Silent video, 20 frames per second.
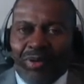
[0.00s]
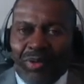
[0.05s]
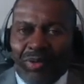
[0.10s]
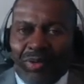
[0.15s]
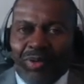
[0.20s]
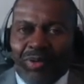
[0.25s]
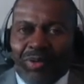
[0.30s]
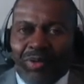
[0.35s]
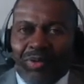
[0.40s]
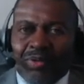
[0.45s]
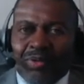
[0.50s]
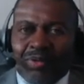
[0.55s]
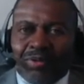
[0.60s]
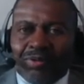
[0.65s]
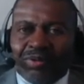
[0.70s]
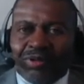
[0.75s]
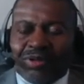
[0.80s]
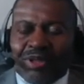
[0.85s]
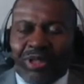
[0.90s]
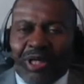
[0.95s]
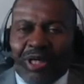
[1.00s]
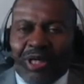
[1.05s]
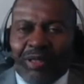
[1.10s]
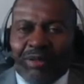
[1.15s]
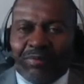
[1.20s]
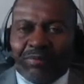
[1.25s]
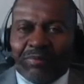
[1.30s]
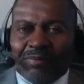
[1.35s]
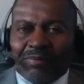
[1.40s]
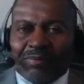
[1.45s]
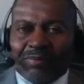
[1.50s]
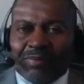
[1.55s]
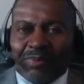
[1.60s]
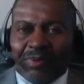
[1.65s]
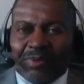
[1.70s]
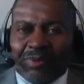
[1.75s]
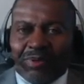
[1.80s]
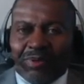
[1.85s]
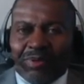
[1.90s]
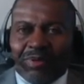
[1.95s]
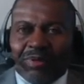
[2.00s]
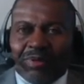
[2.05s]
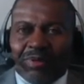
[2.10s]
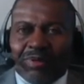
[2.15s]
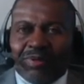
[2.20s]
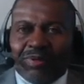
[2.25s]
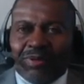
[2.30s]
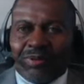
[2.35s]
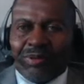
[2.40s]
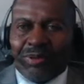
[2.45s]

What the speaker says: who's who.